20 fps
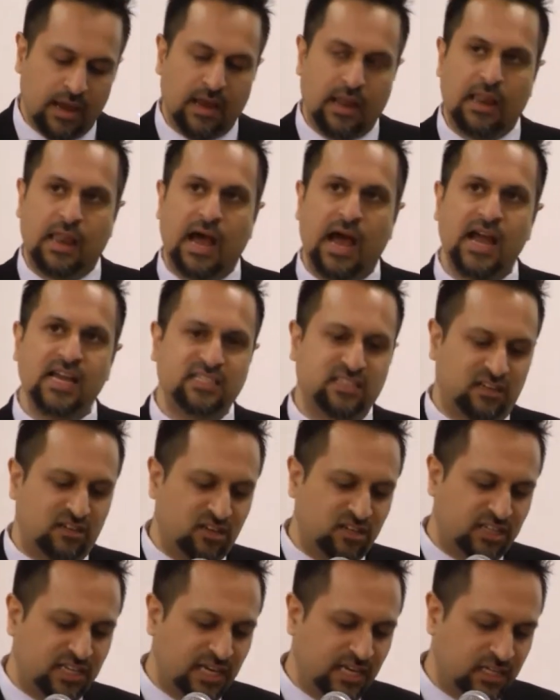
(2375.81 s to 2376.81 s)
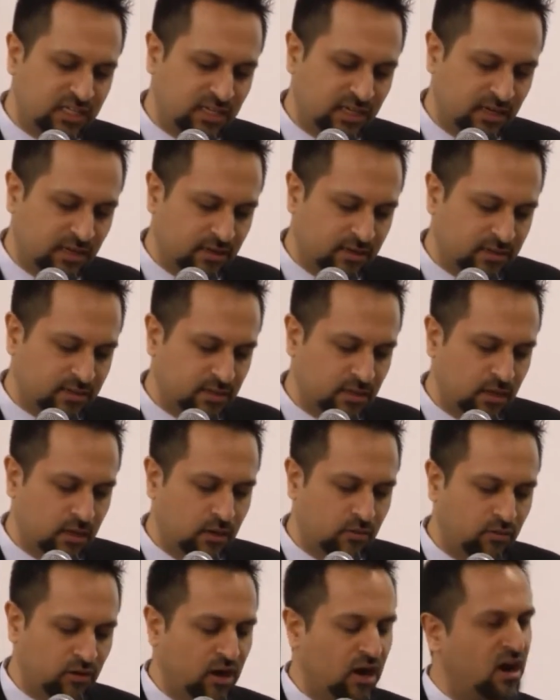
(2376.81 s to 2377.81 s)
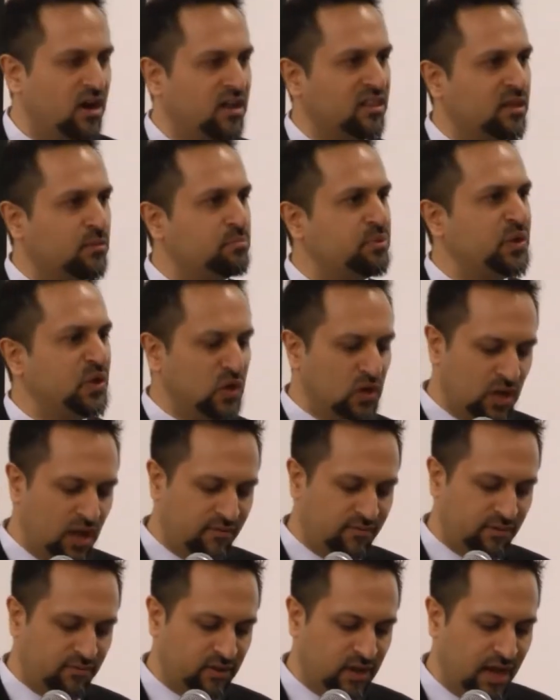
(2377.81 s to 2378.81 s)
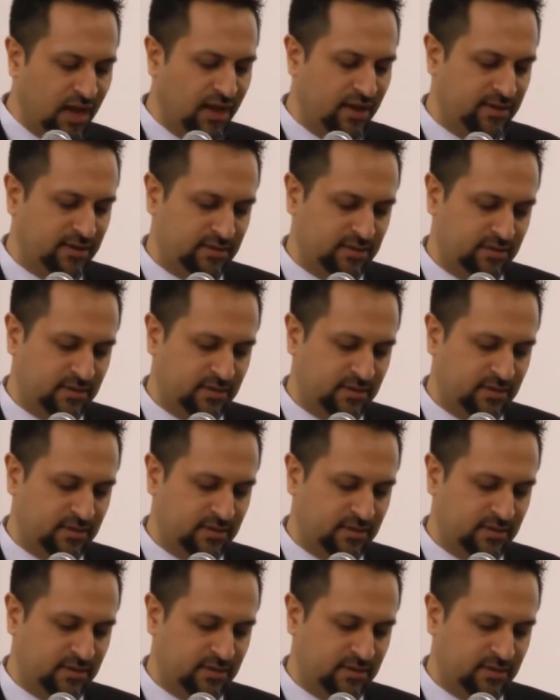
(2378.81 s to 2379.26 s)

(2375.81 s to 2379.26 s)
lies in her teachings regarding the pure love of God.